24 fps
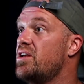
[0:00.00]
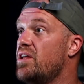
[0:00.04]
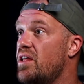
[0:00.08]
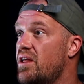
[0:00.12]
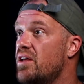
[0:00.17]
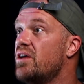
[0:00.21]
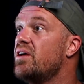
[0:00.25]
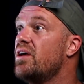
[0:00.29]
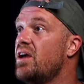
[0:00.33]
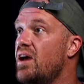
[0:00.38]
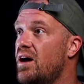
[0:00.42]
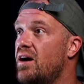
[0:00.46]
Yeah,
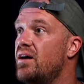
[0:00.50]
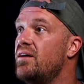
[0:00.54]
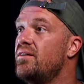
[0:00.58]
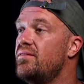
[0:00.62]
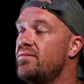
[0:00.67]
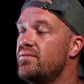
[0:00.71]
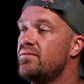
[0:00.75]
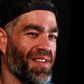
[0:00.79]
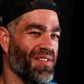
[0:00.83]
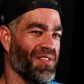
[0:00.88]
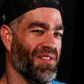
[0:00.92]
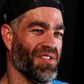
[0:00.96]
free agents,
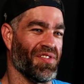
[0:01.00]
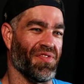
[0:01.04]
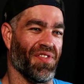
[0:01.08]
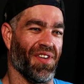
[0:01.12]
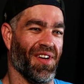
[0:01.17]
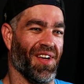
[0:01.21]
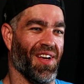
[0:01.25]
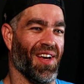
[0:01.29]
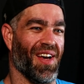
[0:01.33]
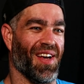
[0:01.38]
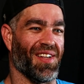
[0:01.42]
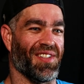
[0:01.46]
and it was funny.
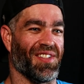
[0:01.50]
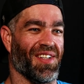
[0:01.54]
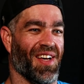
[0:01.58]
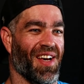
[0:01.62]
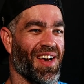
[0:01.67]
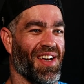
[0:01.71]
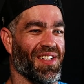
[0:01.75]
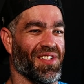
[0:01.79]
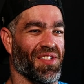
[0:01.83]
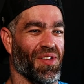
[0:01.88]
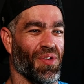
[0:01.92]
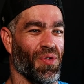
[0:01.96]
I
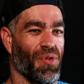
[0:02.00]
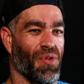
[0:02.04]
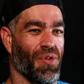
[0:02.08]
asked Luke,